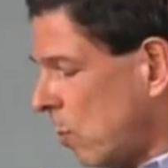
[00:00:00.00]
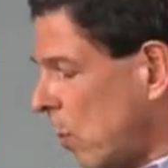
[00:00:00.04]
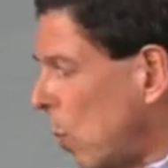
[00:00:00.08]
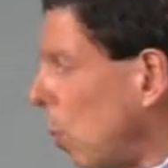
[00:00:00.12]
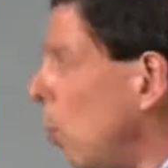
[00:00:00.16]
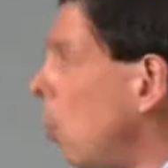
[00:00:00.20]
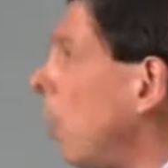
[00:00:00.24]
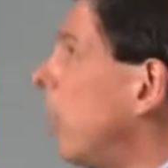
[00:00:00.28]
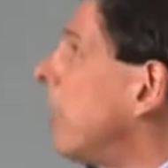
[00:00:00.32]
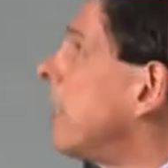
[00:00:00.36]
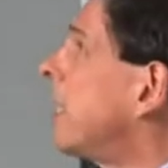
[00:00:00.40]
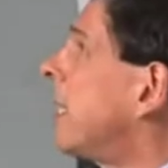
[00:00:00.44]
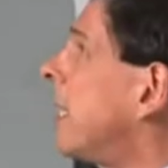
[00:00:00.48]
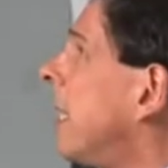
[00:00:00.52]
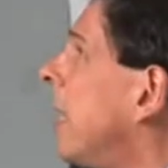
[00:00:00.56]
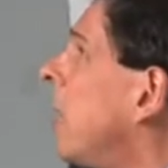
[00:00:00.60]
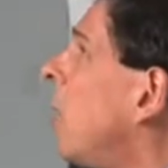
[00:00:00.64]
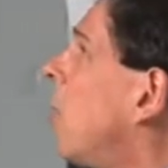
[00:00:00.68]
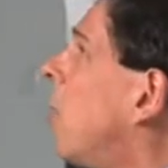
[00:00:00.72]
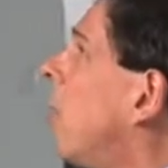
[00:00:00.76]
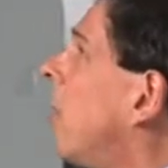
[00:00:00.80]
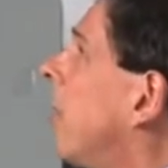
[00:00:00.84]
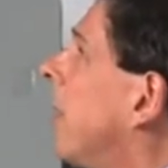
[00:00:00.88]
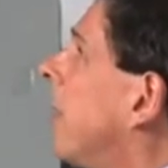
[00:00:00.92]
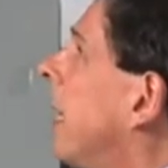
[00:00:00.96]
we'll see
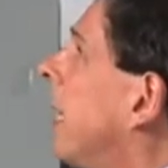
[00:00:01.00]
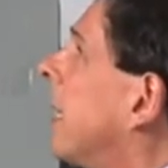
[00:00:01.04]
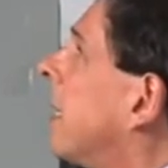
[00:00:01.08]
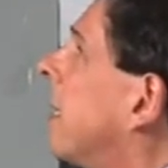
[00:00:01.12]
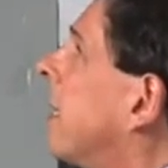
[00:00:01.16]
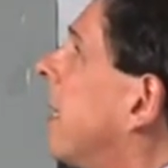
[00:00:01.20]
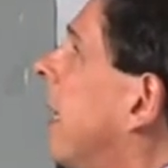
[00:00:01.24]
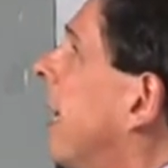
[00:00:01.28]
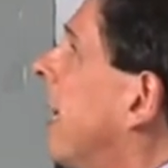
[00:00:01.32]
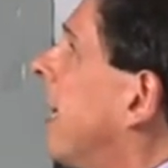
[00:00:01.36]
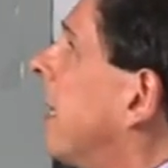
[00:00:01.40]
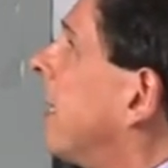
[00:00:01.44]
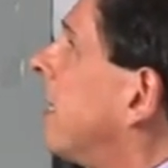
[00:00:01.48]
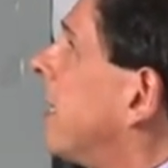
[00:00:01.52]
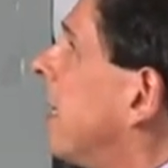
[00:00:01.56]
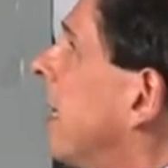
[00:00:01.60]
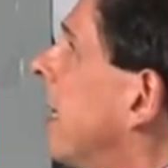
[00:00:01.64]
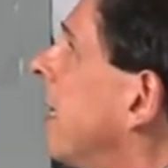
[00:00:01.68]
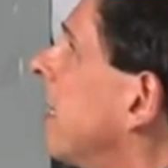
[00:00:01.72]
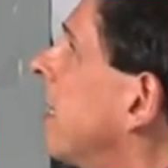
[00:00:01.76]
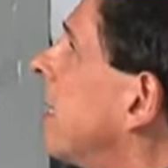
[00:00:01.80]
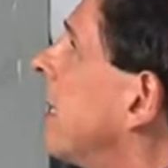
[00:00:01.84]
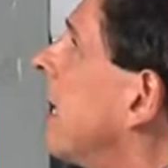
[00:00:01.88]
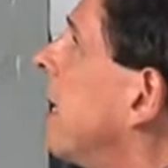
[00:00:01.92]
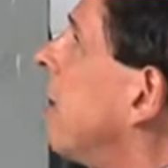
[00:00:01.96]
where that takes
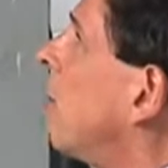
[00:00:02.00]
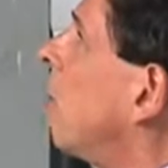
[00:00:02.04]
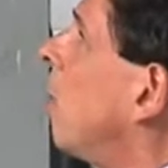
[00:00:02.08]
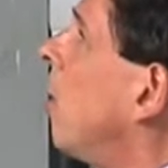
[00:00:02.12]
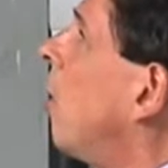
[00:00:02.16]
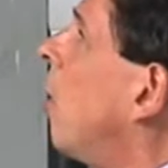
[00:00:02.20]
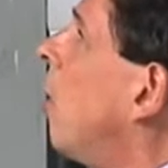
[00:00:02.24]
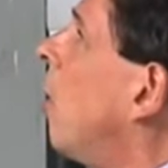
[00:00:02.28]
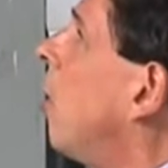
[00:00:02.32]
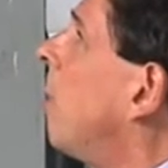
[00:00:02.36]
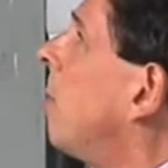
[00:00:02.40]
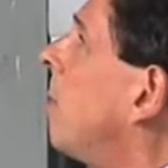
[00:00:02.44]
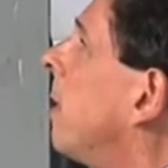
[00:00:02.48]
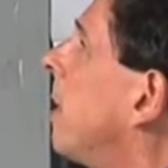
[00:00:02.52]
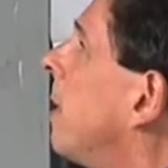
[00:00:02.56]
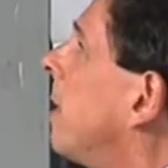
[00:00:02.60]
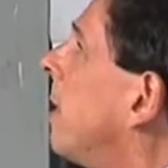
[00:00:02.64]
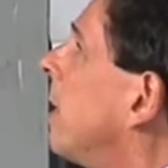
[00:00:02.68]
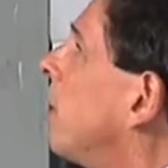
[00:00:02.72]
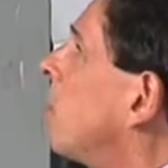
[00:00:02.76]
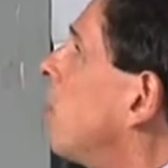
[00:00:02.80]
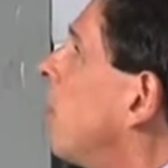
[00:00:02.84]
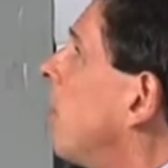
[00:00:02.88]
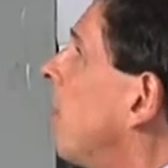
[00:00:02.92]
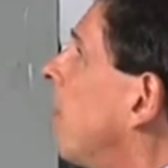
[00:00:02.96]
us, and we hope that
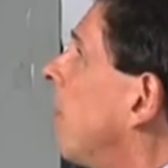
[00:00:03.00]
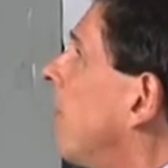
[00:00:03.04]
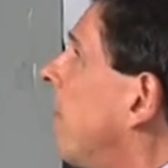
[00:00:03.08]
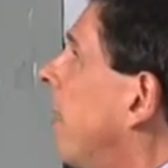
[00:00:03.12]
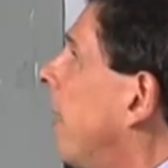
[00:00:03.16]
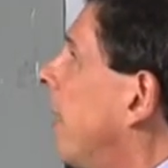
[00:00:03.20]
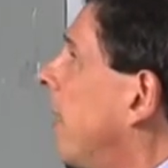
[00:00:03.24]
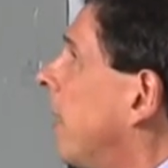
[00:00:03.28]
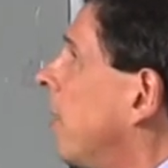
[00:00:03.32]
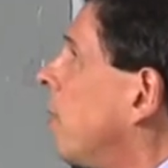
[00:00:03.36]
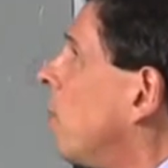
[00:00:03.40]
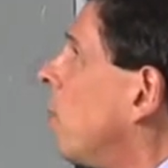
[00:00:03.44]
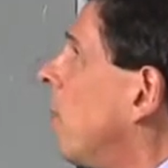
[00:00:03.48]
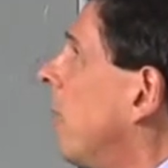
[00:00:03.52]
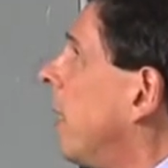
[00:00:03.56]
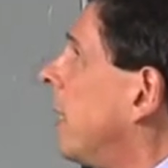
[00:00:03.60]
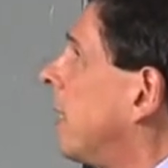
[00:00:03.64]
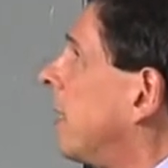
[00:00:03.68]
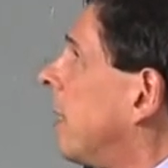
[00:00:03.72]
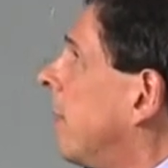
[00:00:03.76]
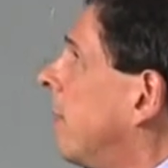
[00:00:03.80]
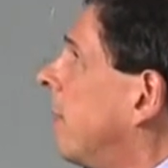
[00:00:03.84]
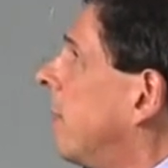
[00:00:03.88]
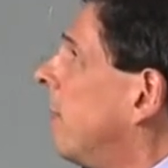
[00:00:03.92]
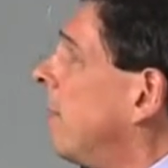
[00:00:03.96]
this will find
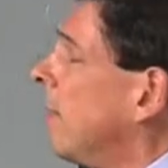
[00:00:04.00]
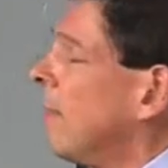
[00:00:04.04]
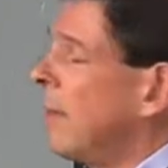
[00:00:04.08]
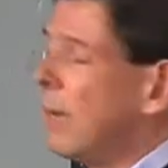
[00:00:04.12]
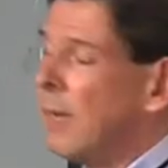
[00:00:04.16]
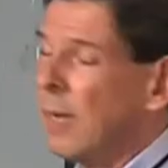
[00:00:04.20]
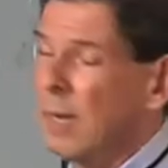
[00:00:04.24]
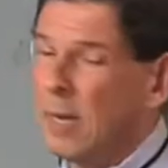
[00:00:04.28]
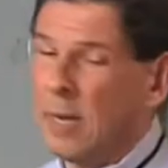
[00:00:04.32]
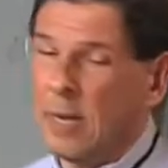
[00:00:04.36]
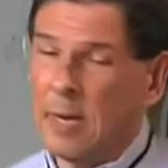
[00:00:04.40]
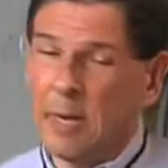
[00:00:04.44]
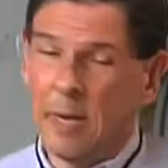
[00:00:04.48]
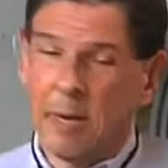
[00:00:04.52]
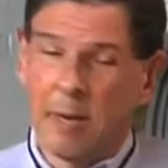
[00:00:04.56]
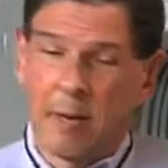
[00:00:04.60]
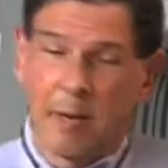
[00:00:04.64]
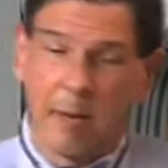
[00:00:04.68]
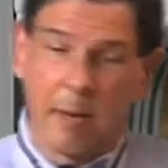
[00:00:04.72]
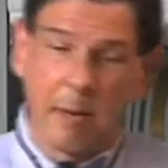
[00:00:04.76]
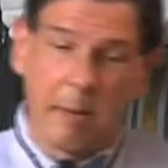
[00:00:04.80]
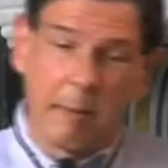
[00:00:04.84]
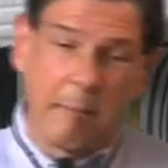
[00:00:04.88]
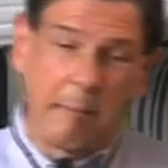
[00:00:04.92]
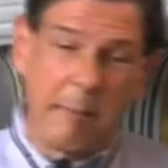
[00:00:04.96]
ways
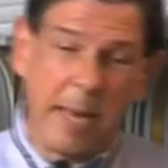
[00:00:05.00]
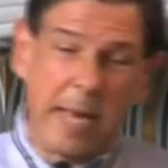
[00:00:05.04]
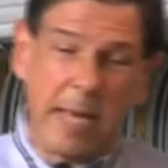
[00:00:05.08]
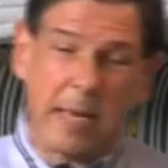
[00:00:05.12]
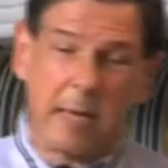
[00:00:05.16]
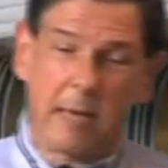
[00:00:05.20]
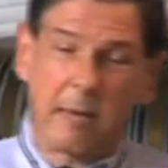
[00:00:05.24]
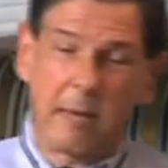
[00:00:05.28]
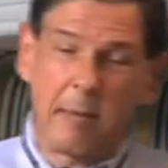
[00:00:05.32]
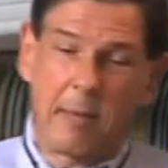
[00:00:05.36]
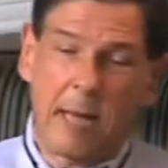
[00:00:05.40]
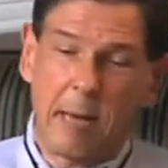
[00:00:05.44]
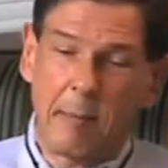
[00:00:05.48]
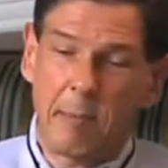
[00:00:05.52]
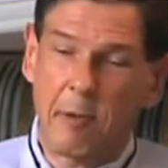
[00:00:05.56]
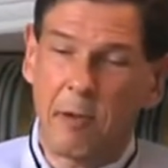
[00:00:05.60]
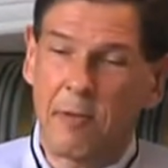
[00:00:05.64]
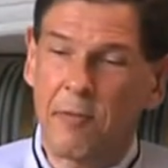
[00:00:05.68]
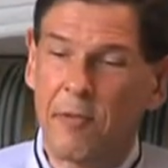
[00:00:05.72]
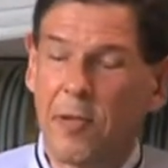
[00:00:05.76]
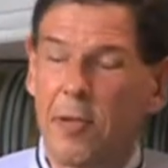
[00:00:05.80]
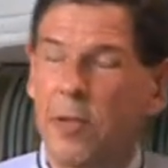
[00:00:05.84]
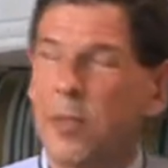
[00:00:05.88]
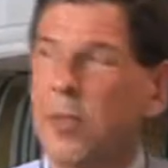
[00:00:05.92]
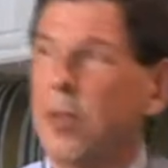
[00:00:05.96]
make double
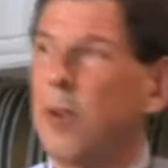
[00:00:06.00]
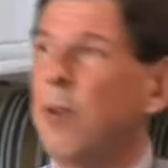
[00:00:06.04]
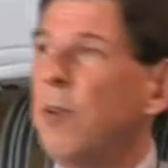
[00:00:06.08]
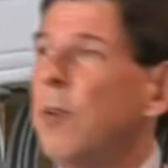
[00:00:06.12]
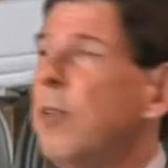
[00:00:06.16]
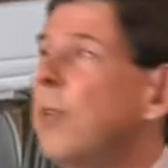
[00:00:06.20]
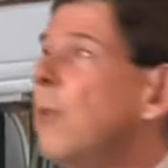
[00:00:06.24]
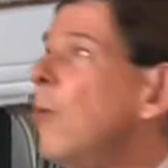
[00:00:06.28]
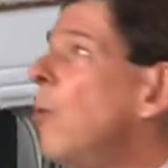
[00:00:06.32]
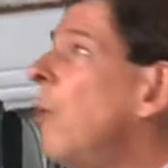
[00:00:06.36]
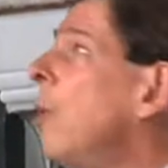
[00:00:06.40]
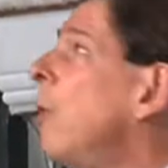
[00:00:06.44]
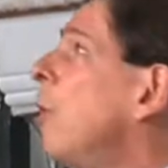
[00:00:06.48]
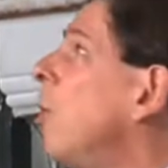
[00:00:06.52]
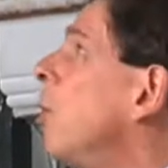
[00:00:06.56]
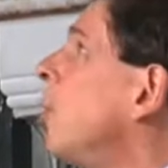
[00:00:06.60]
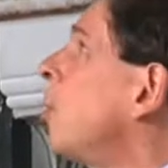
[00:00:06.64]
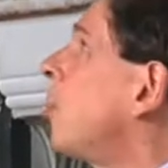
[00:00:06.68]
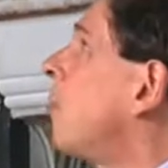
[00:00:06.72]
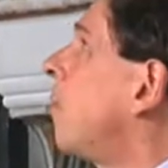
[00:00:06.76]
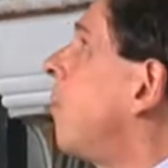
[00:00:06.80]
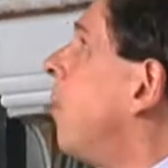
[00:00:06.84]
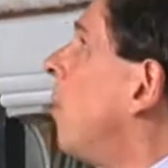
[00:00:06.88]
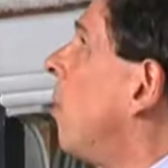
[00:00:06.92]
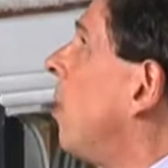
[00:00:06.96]
field theory into a
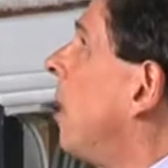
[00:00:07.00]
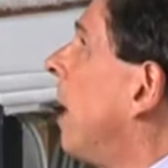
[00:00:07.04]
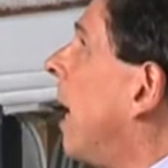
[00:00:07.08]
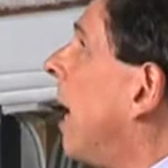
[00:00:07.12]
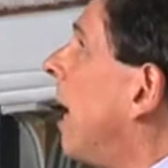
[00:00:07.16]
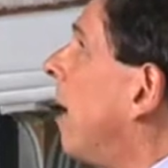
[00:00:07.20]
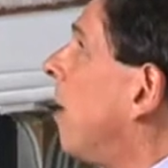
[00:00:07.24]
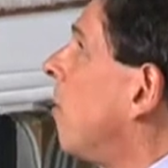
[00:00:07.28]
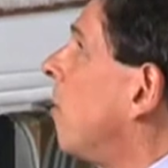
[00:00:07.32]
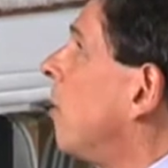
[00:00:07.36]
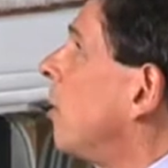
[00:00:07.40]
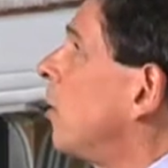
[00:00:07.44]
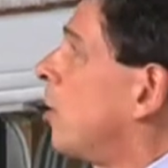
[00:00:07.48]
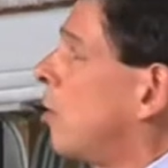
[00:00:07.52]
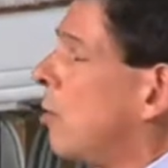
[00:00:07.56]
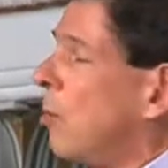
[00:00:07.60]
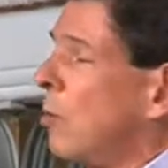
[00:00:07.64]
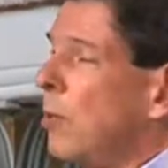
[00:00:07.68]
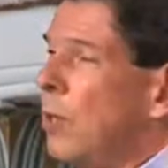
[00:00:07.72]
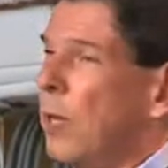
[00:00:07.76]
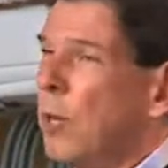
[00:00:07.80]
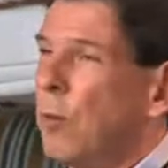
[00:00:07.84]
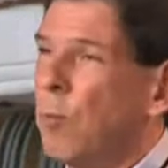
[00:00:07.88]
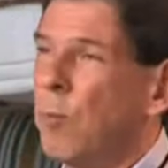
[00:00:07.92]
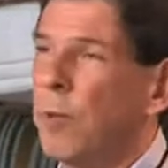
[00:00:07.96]
useful language to
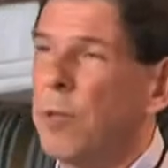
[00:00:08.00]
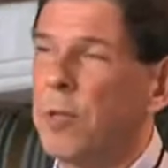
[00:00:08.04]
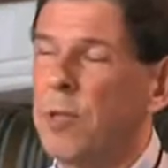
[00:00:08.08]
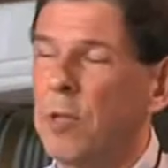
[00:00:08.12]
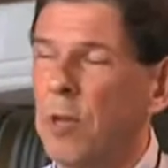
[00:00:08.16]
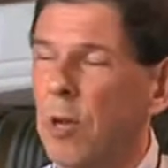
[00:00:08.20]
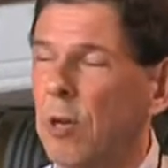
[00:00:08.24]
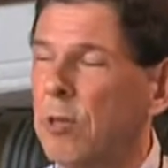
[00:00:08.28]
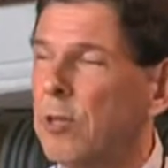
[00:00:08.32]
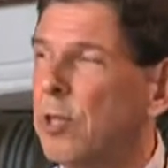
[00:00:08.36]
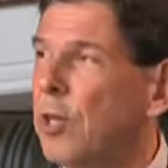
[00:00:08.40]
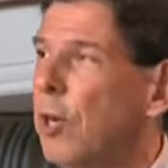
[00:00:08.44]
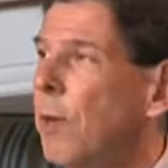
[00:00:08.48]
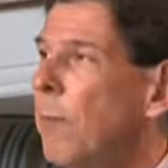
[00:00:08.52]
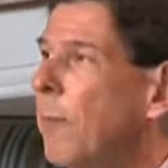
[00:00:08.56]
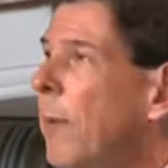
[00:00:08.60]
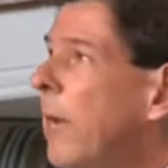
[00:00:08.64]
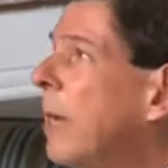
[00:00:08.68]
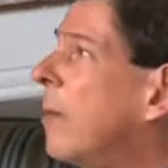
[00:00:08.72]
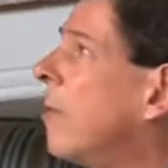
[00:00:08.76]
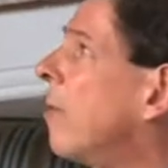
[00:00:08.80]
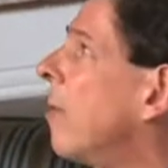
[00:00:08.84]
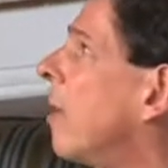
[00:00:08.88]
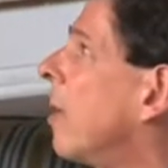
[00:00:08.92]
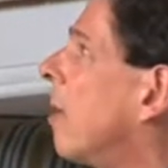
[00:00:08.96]
deal with
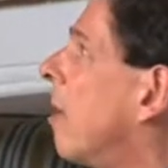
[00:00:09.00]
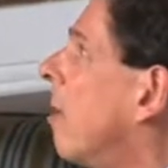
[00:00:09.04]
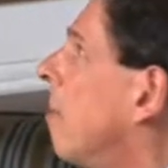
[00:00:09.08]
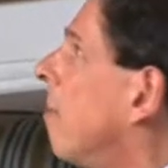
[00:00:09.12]
non-geometric